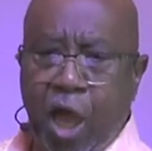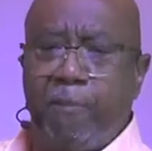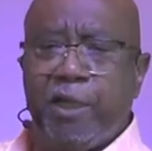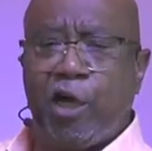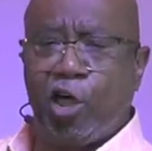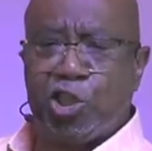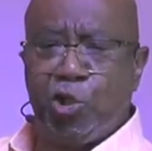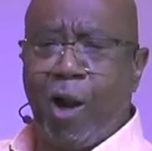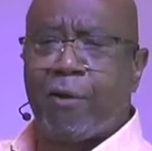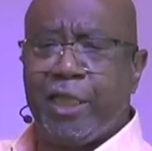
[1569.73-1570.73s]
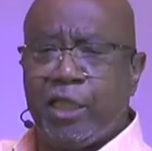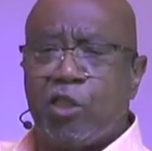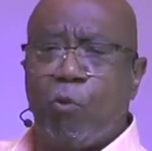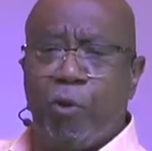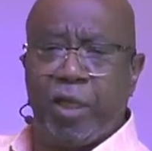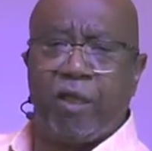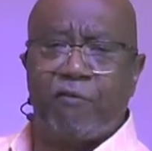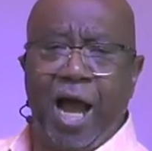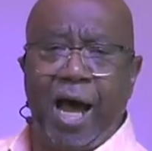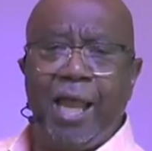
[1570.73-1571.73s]
because you are in the will of
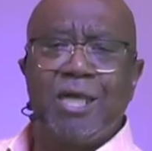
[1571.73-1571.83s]
God,